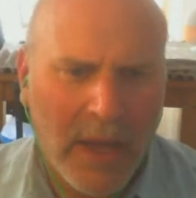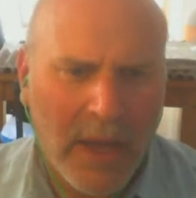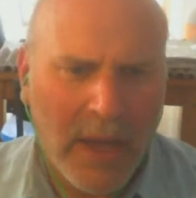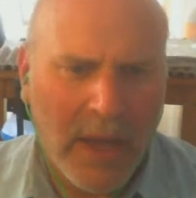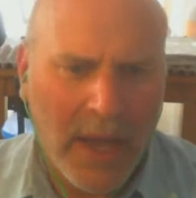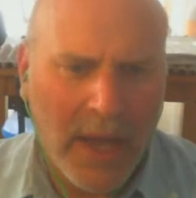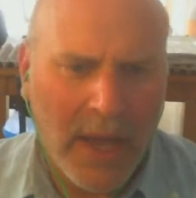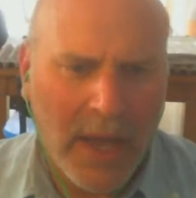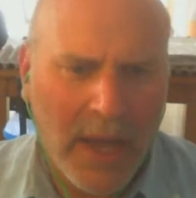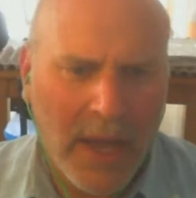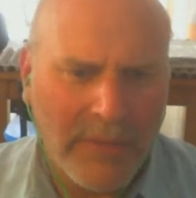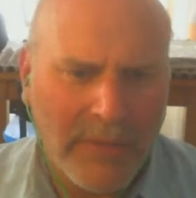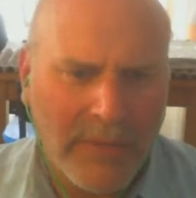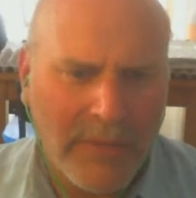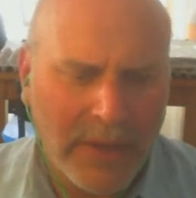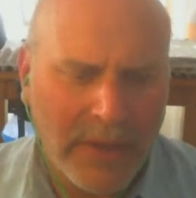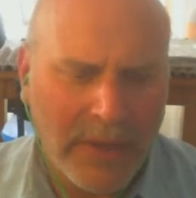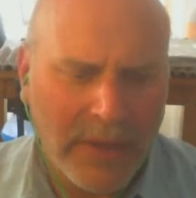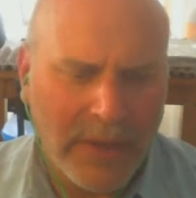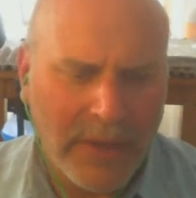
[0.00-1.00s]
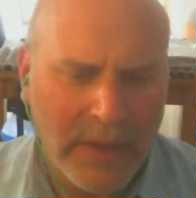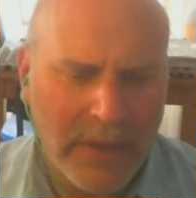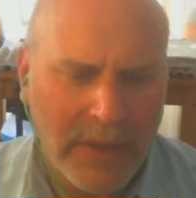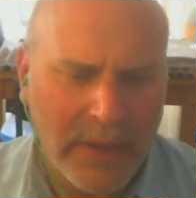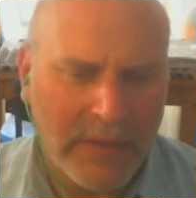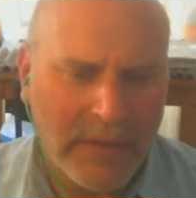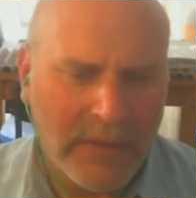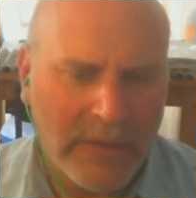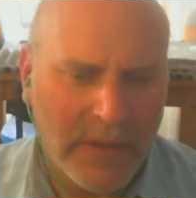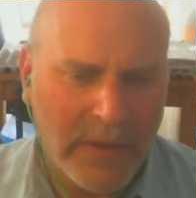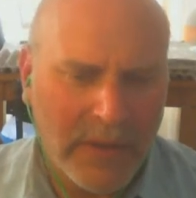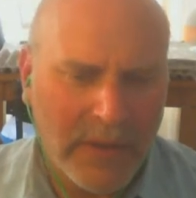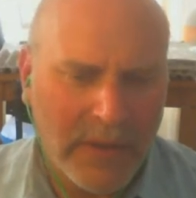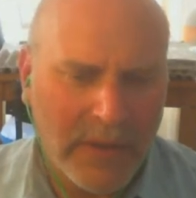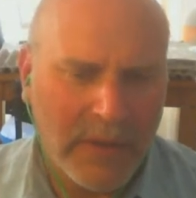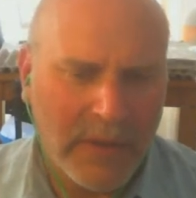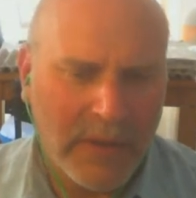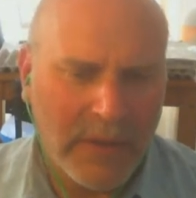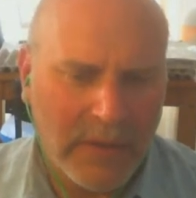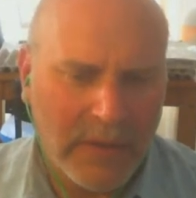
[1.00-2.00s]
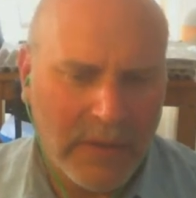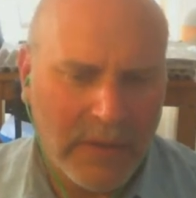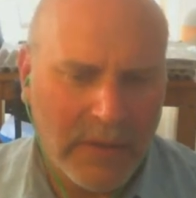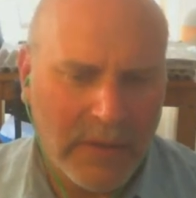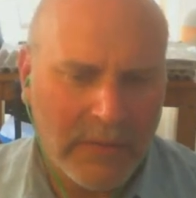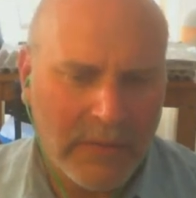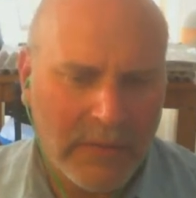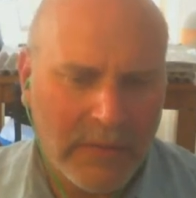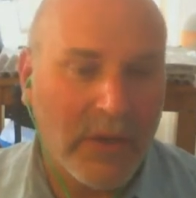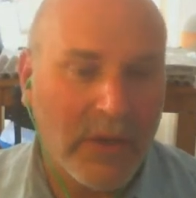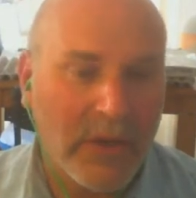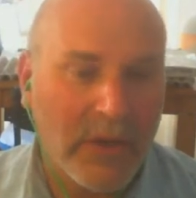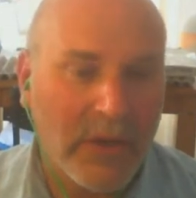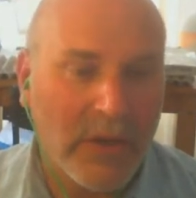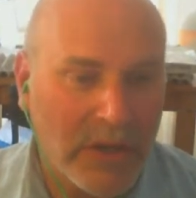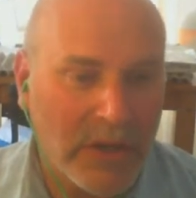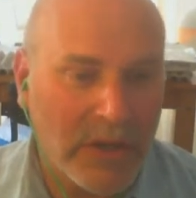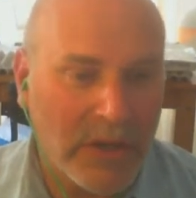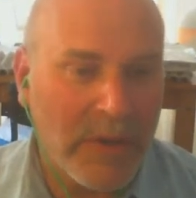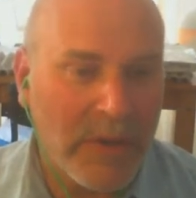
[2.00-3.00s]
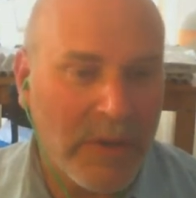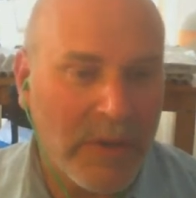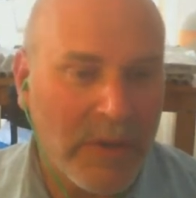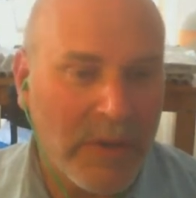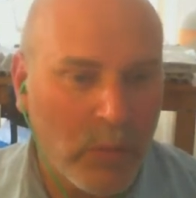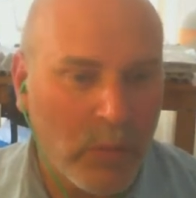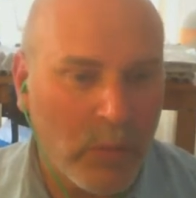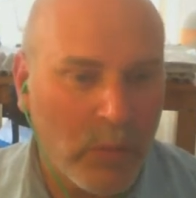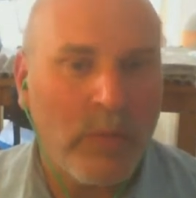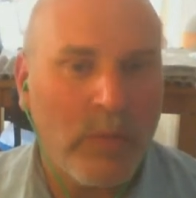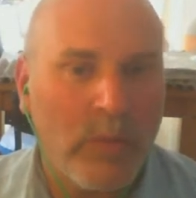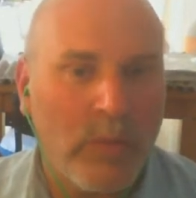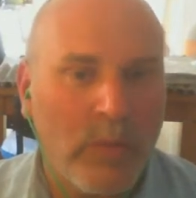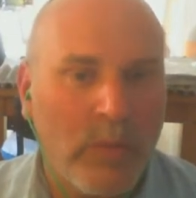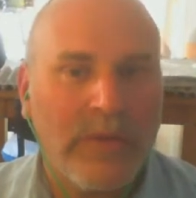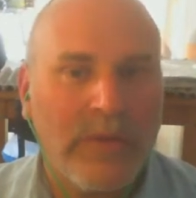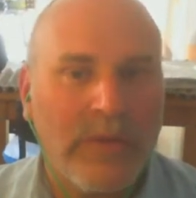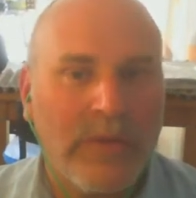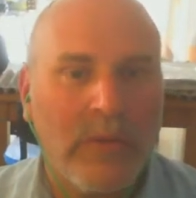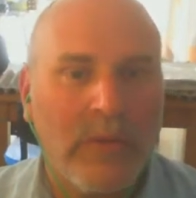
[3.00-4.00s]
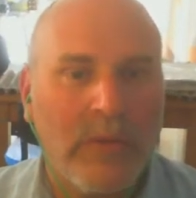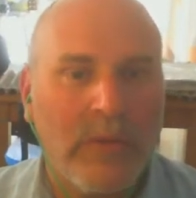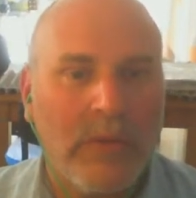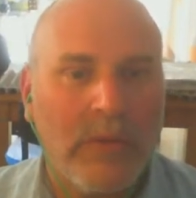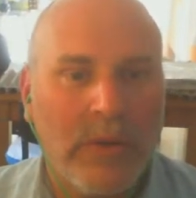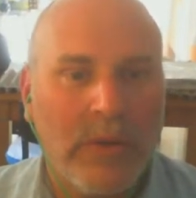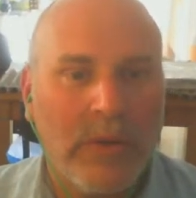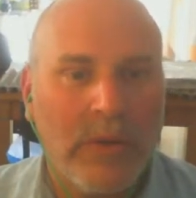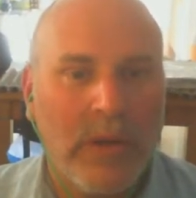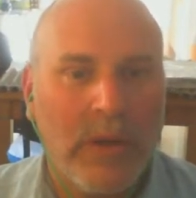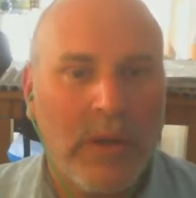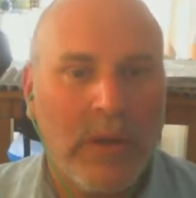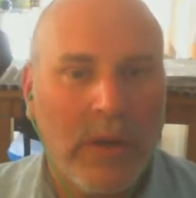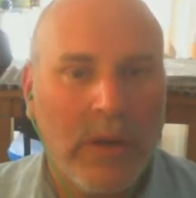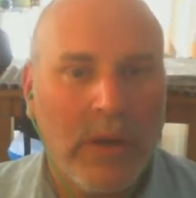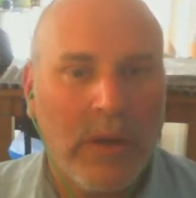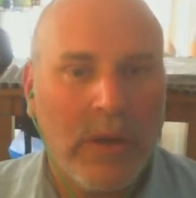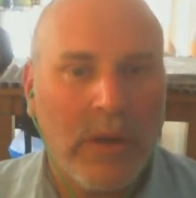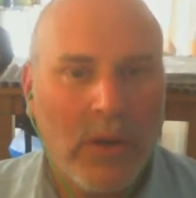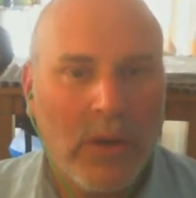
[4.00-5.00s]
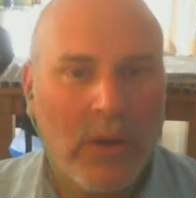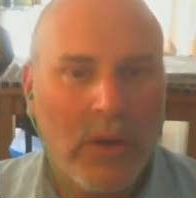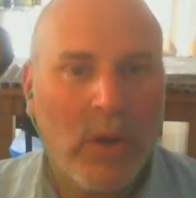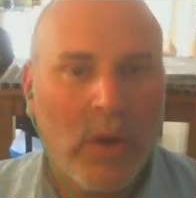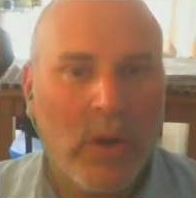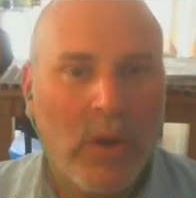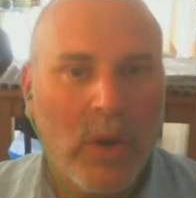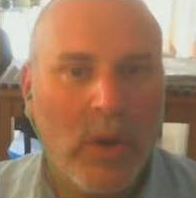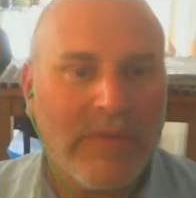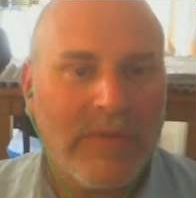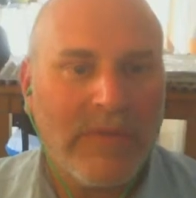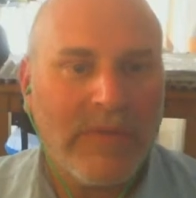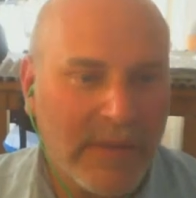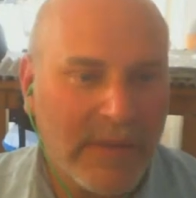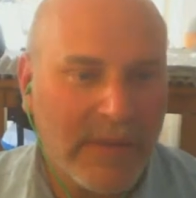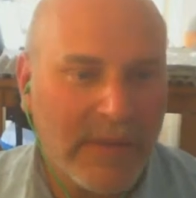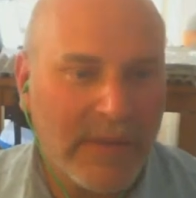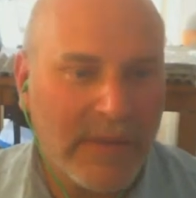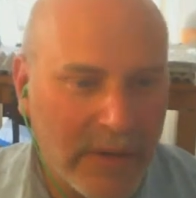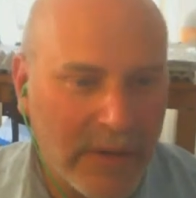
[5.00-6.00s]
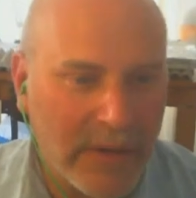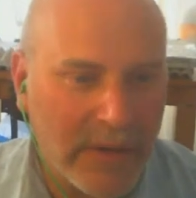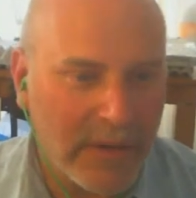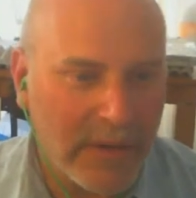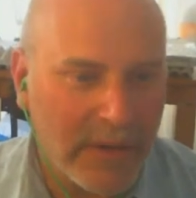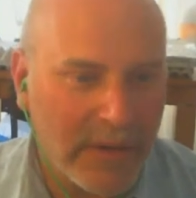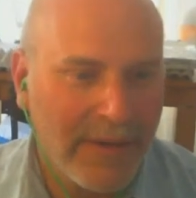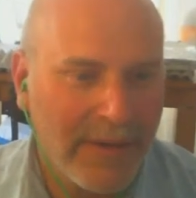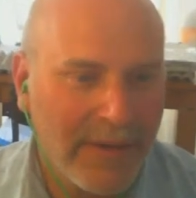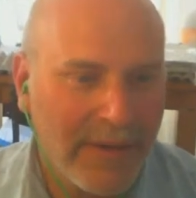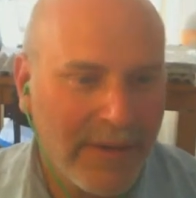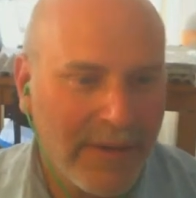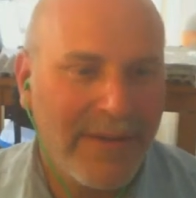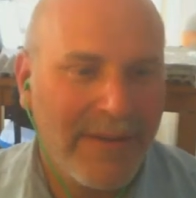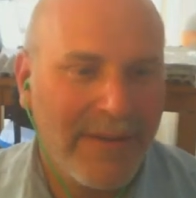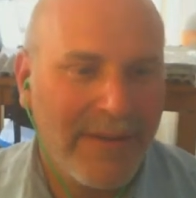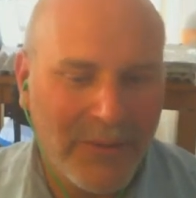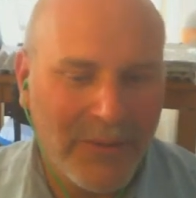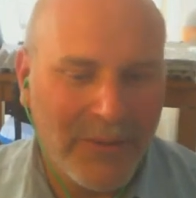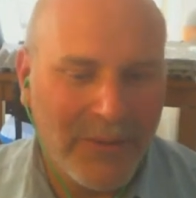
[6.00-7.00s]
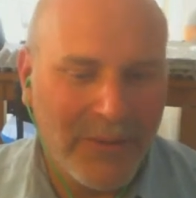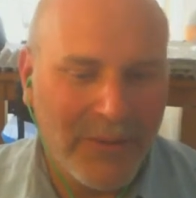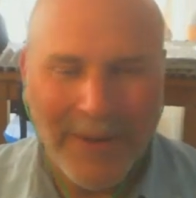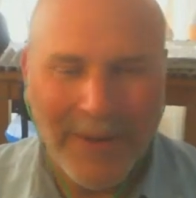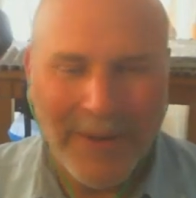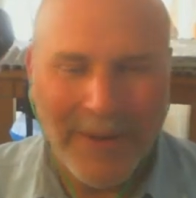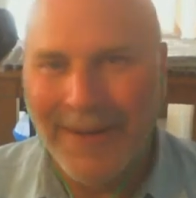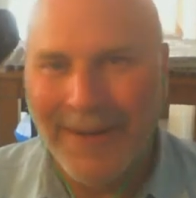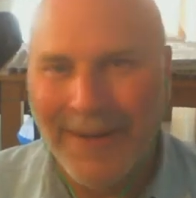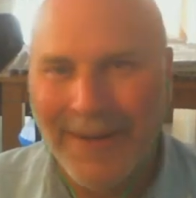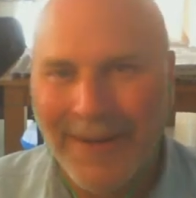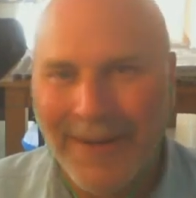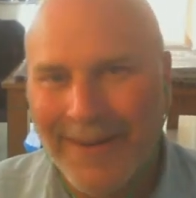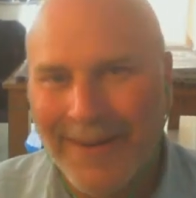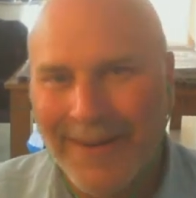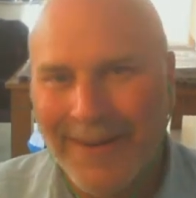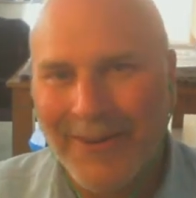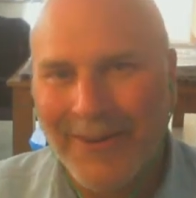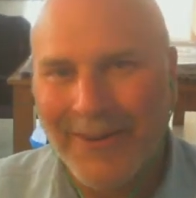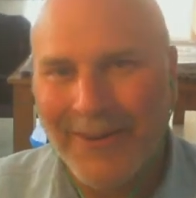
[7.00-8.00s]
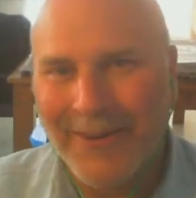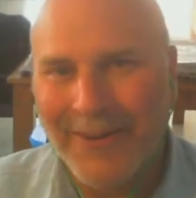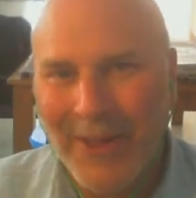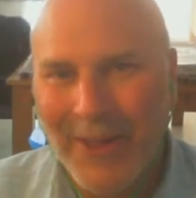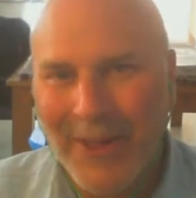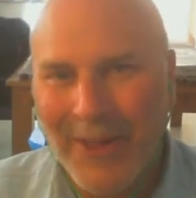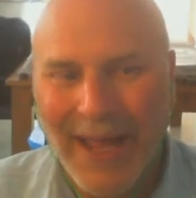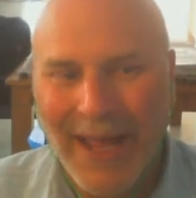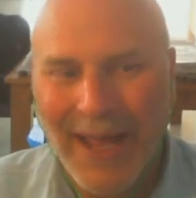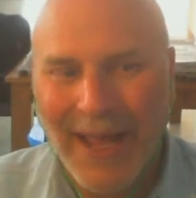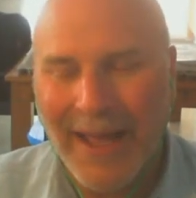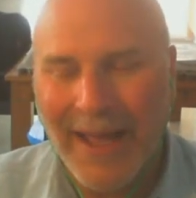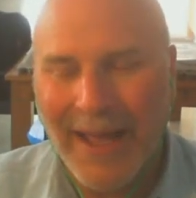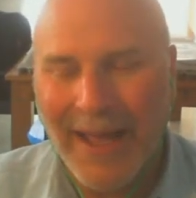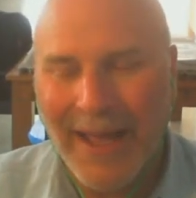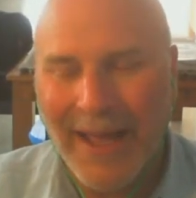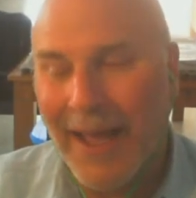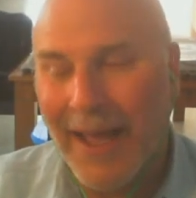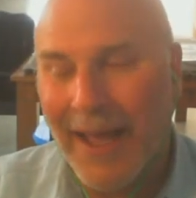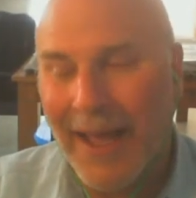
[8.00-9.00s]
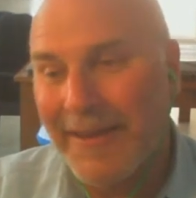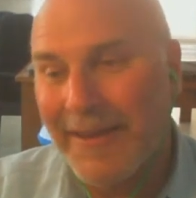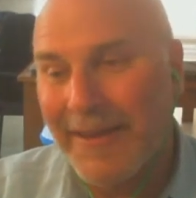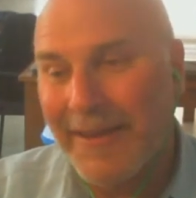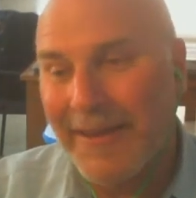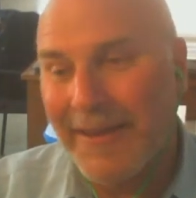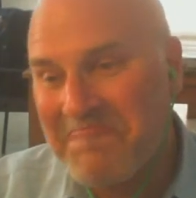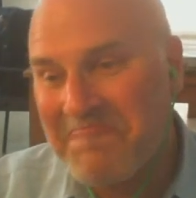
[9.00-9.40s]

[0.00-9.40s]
I, find that it's uh, very touching that people would, would, would uh, want to volunteer to, to do that. I, I